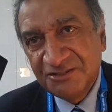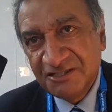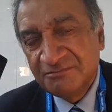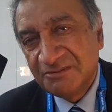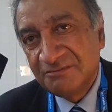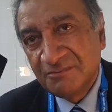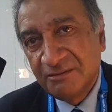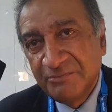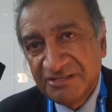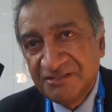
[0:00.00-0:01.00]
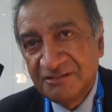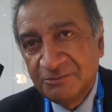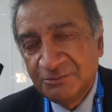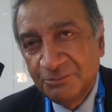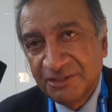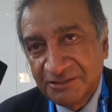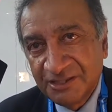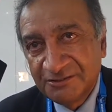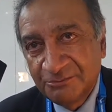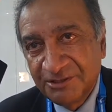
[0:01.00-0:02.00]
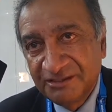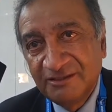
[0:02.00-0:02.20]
just a message we are trying to bring.